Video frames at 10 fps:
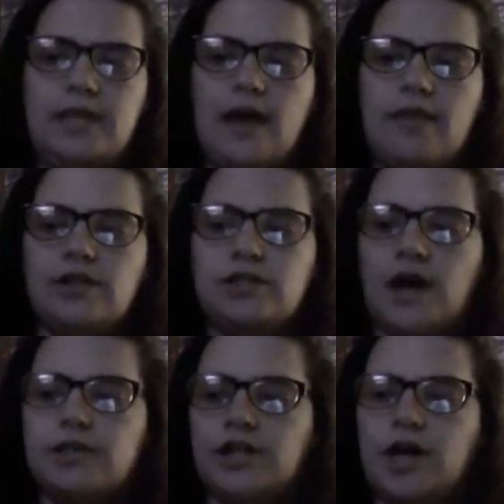The other
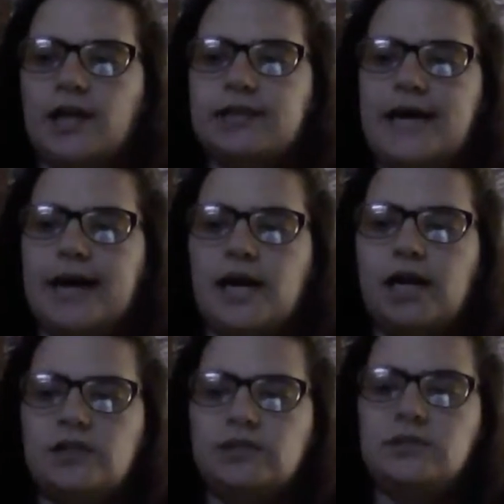doctor got
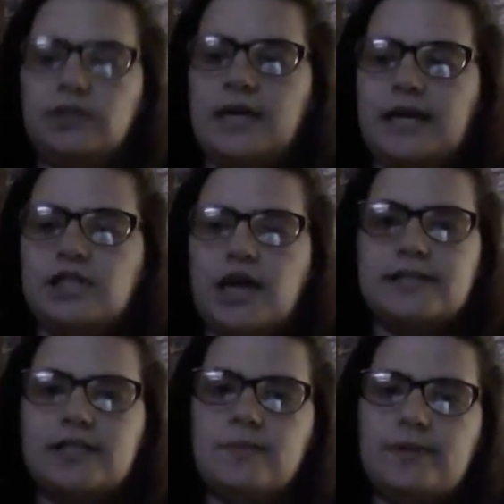there. He
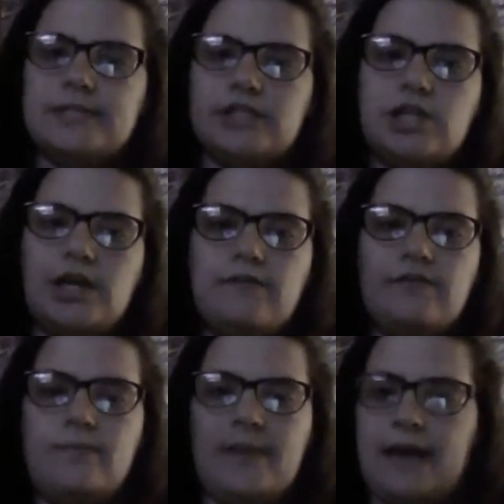checked the position
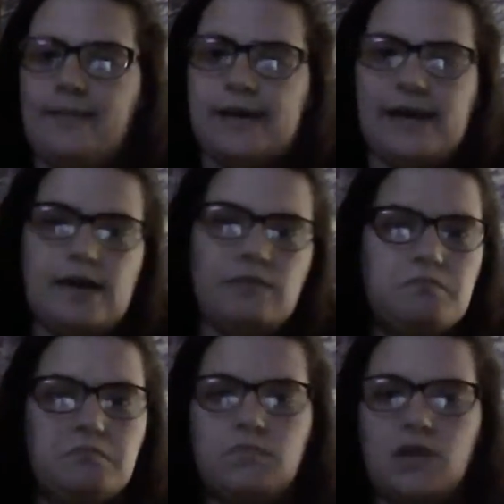of the
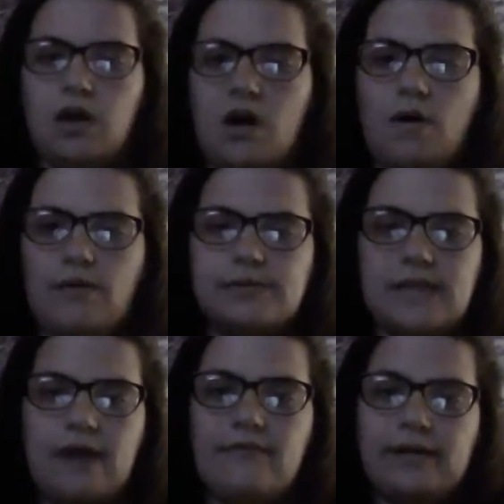baby. You know, I
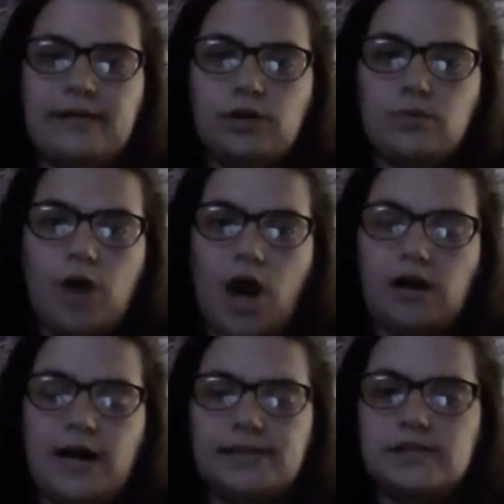was having a little
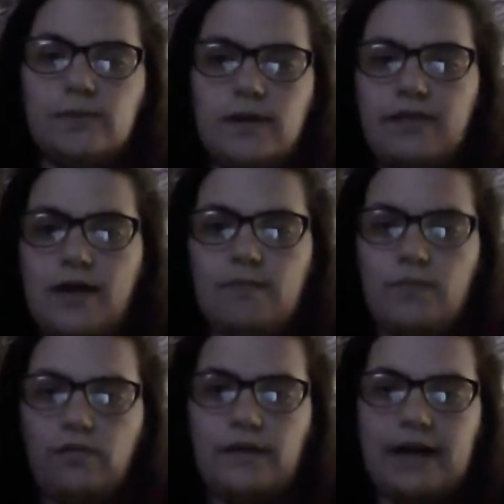progress with
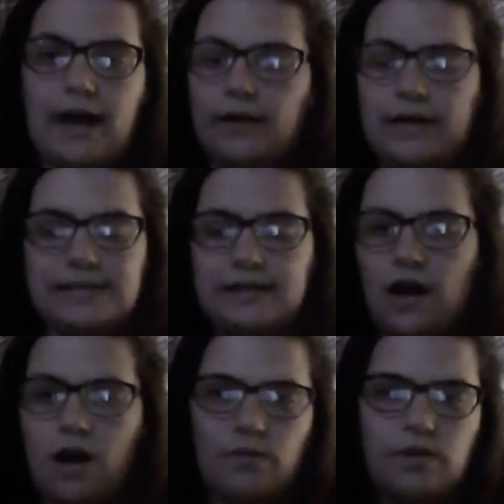him moving down. He
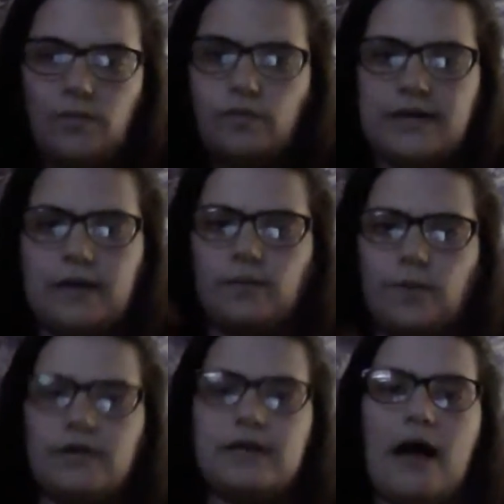did not want to move down
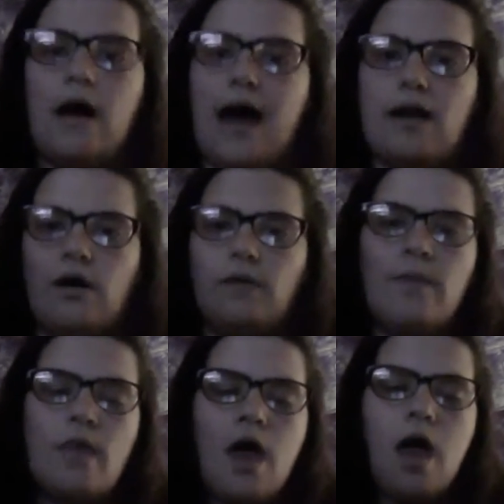the birth canal at
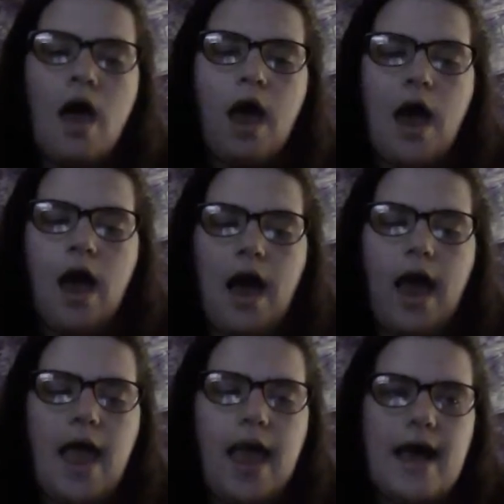all.
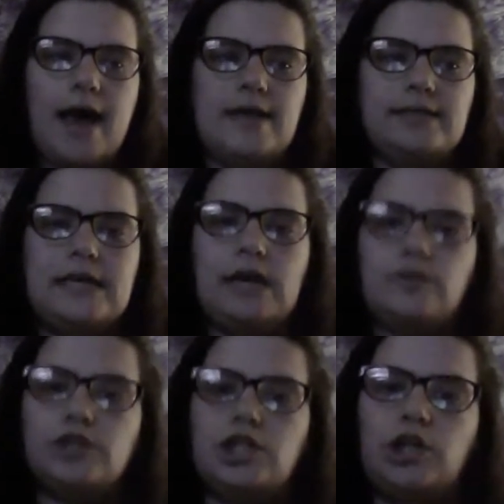And
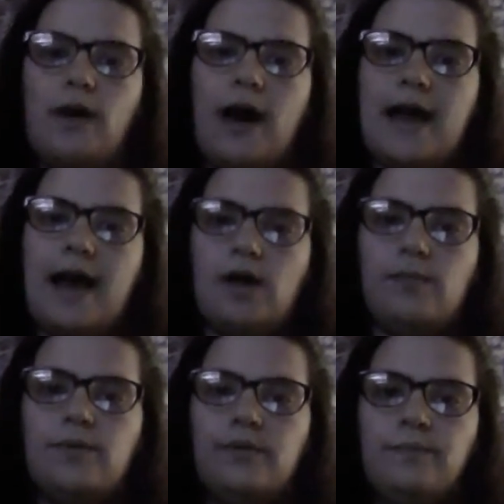he was too high
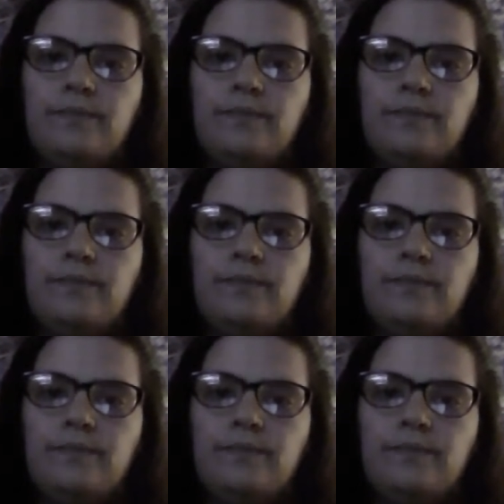up.